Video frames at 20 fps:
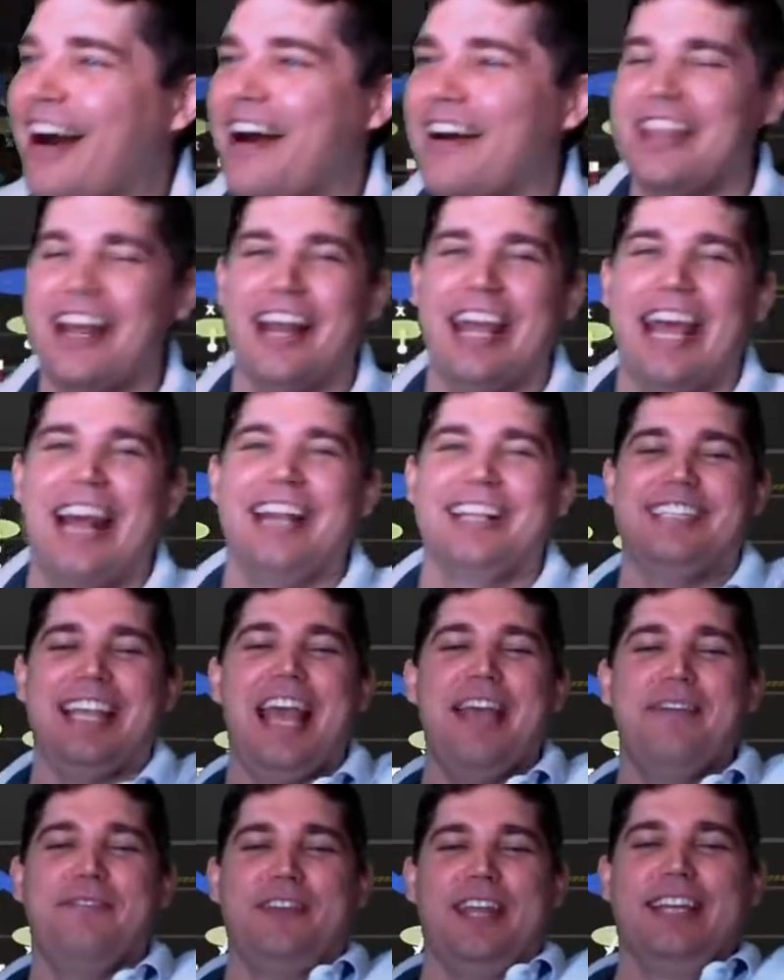thought I got a
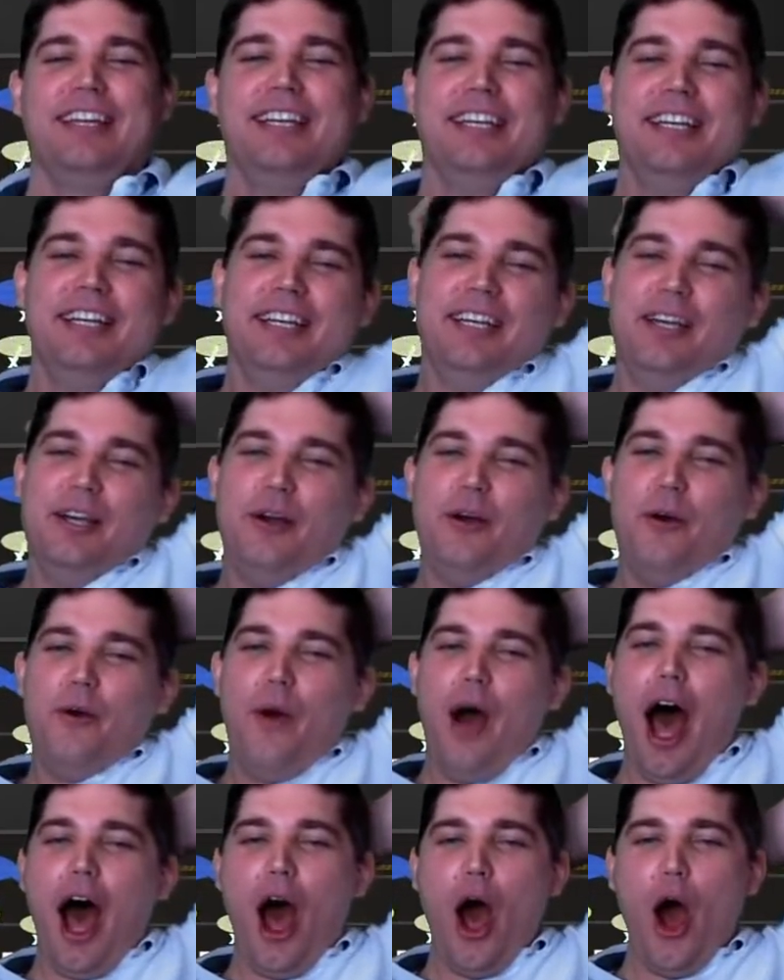safety.
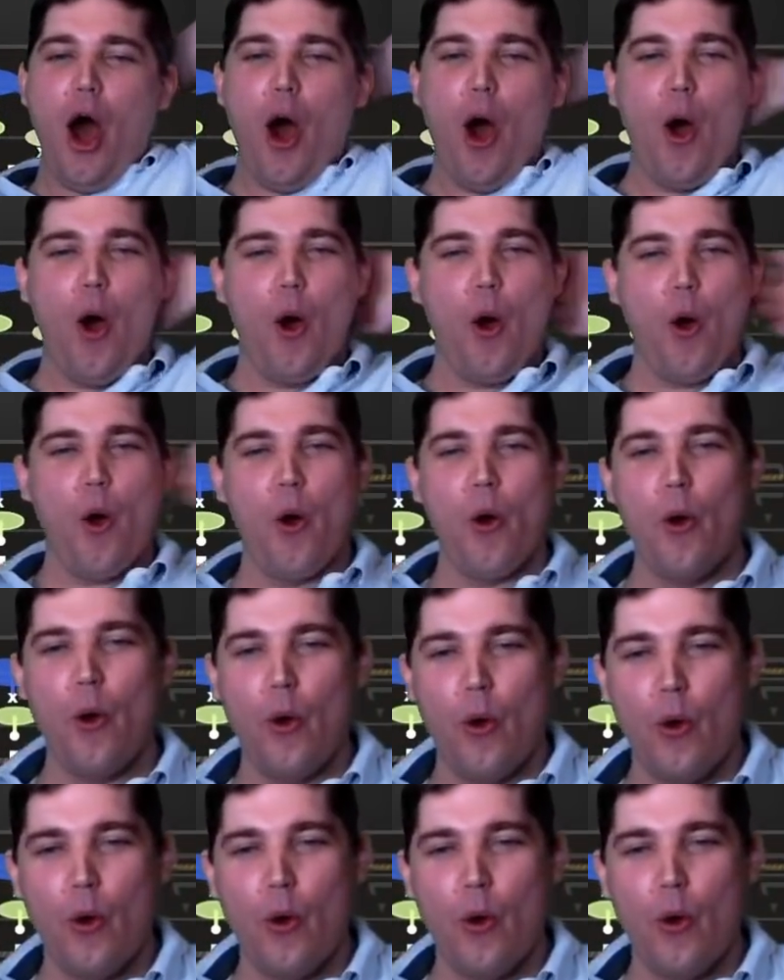Woo!